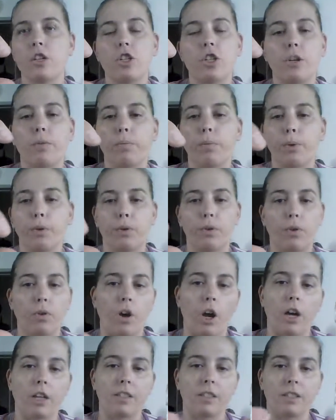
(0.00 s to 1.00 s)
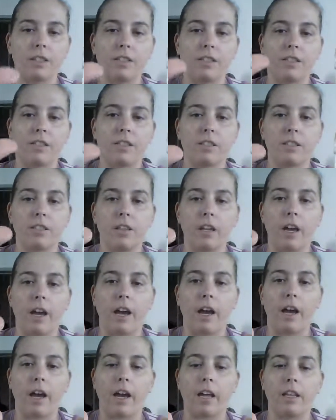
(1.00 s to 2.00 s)
cheap little crosses
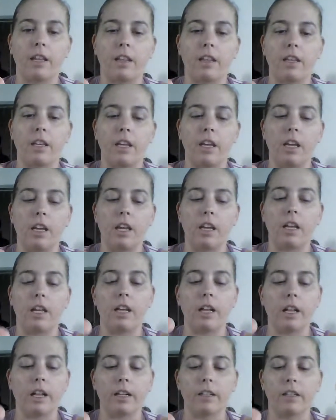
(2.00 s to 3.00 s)
at the